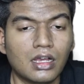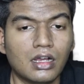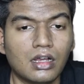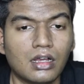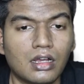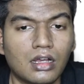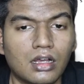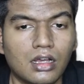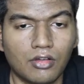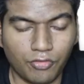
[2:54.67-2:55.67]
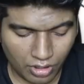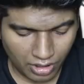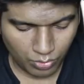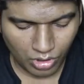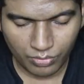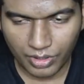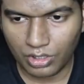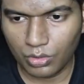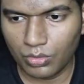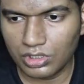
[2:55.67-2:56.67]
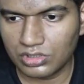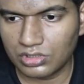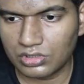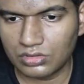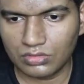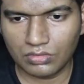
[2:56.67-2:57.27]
For that, what we'll do is